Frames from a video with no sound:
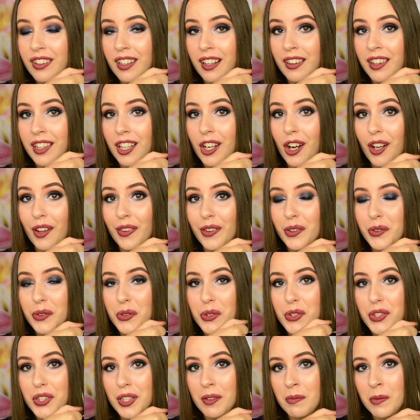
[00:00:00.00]
than the other
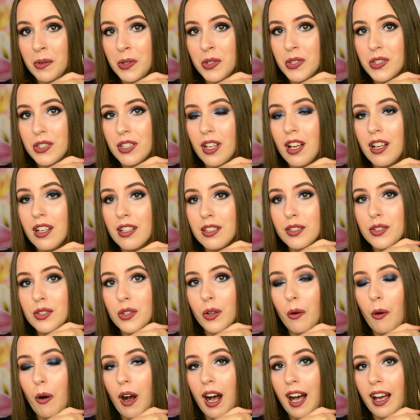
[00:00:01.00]
shimmers.
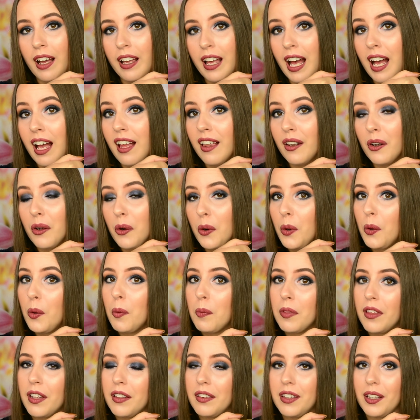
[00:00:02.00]
So I had
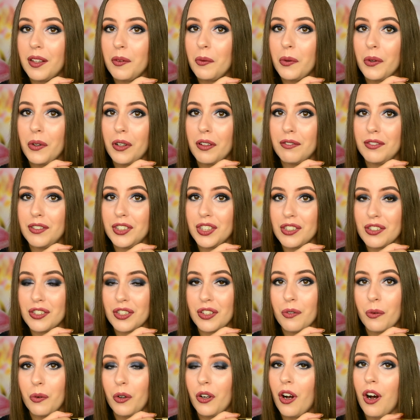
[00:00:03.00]
hoped that they would have just
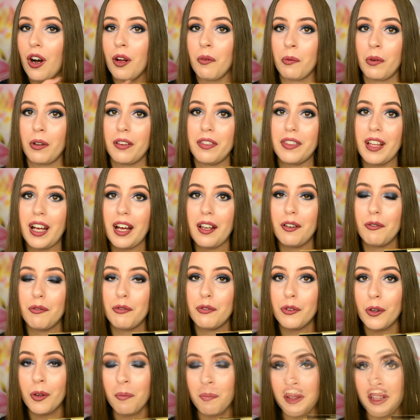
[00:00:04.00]
gone with that
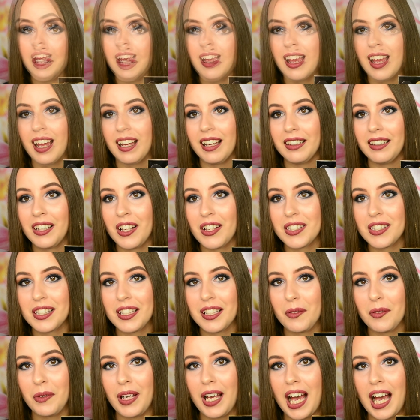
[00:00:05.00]
formula. And
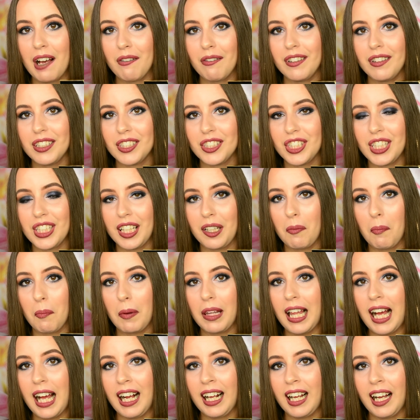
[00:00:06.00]
lastly, we have the shade
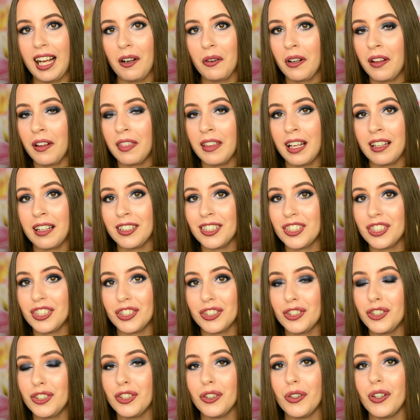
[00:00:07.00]
Blackout, and that is
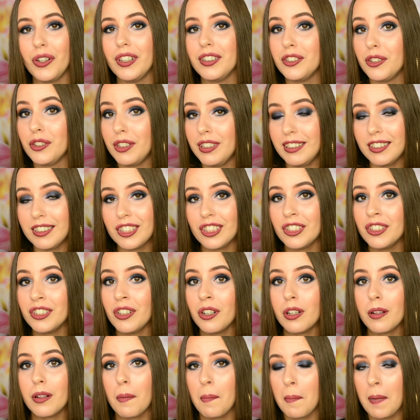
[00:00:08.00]
just your
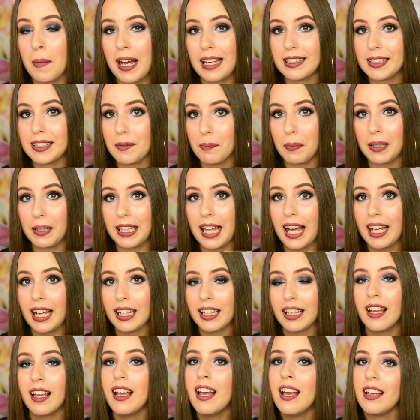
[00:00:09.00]
traditional matte
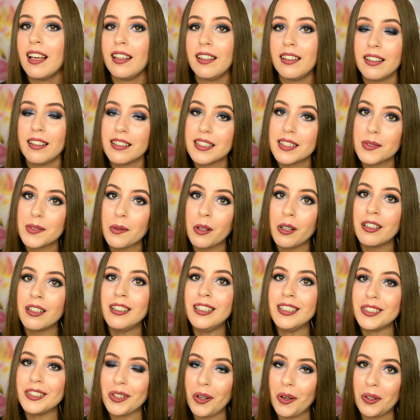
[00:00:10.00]
black. This one
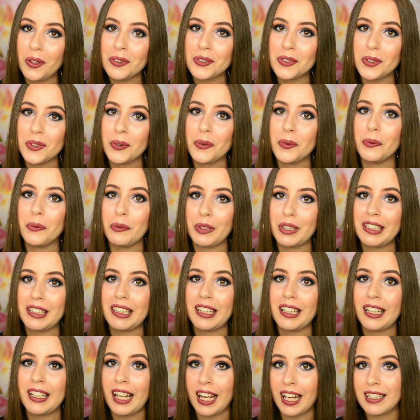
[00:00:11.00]
is also
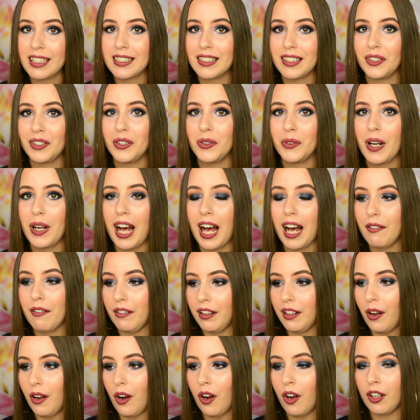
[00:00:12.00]
really nice. I do have
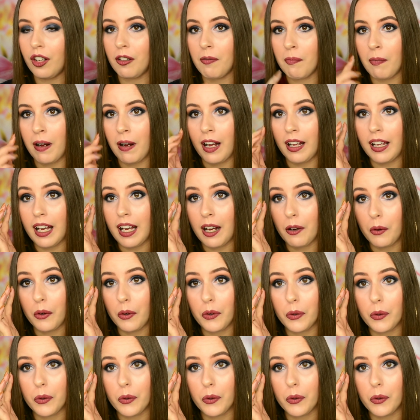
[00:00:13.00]
it on my outer